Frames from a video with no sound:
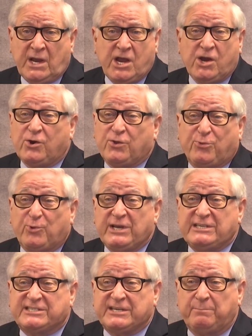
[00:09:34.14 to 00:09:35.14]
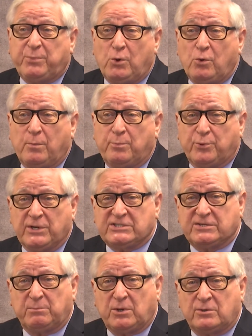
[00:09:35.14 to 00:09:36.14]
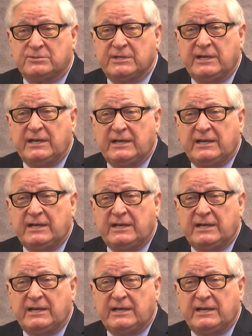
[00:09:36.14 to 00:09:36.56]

here are three simple principles